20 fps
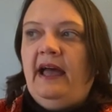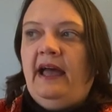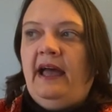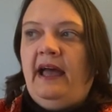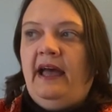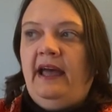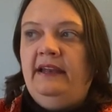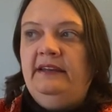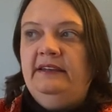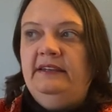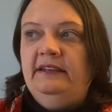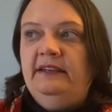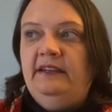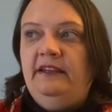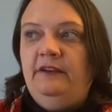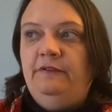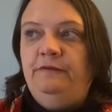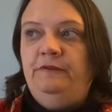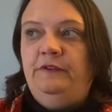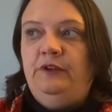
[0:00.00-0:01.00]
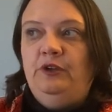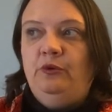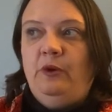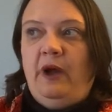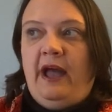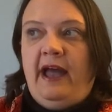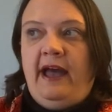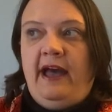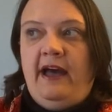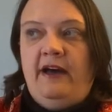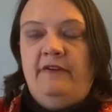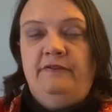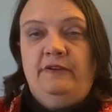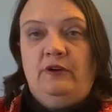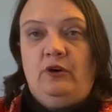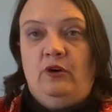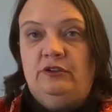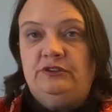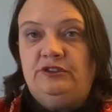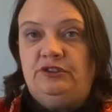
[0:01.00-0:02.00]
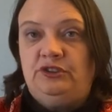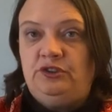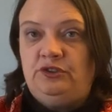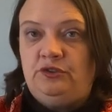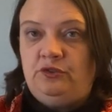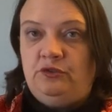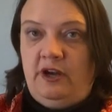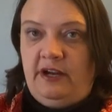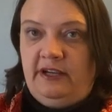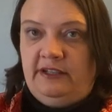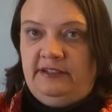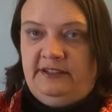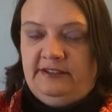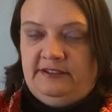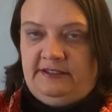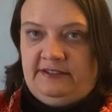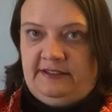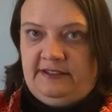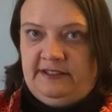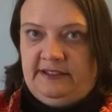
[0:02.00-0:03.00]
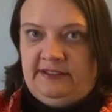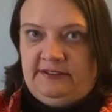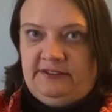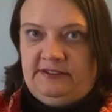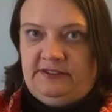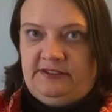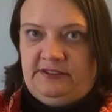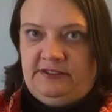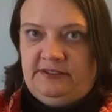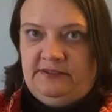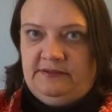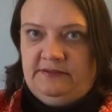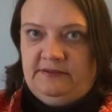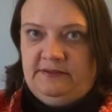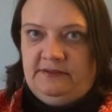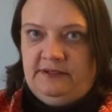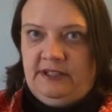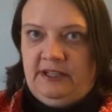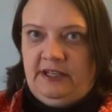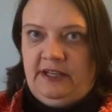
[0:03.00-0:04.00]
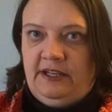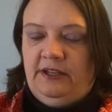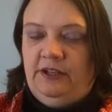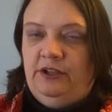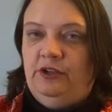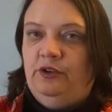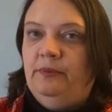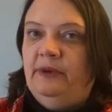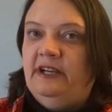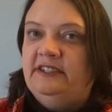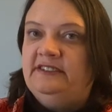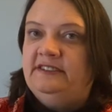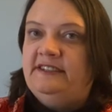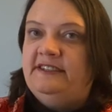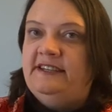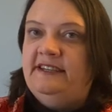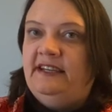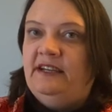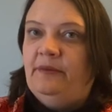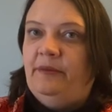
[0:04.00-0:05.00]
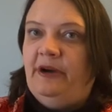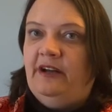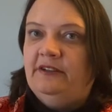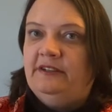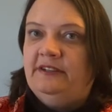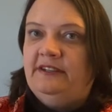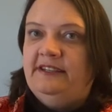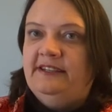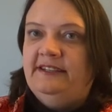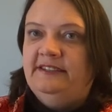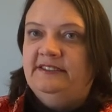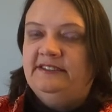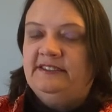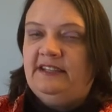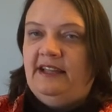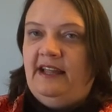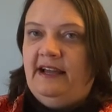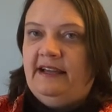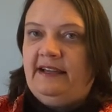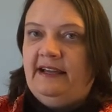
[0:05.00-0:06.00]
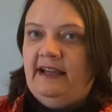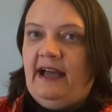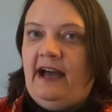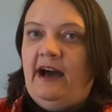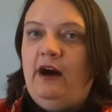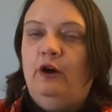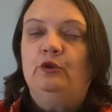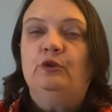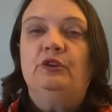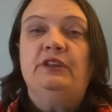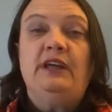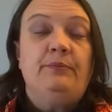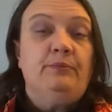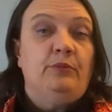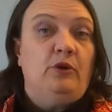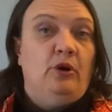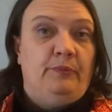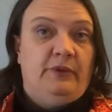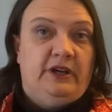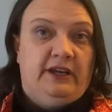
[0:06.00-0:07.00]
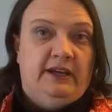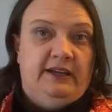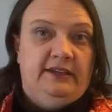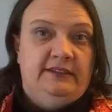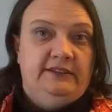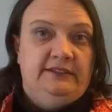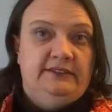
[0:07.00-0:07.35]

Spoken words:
And if you have constructed things, you must think about things like, how do they propagate?